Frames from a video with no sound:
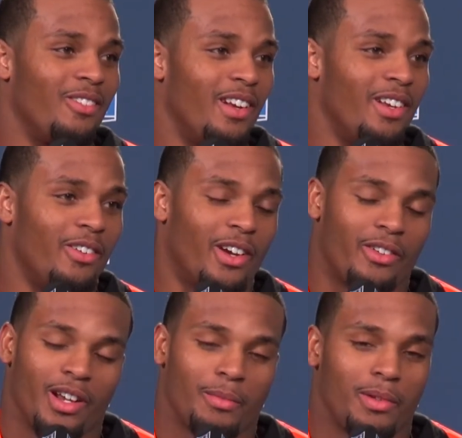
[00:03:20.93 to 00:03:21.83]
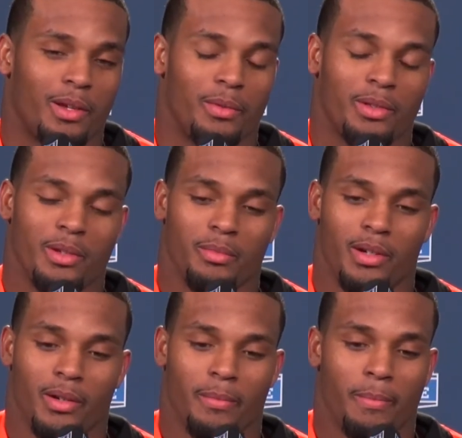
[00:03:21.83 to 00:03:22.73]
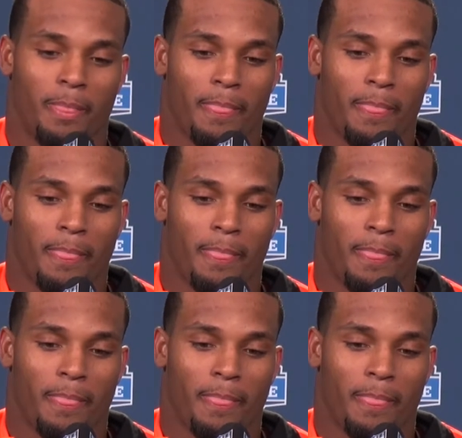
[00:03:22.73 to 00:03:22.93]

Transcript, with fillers: Randy Gregory, I played with him. Um,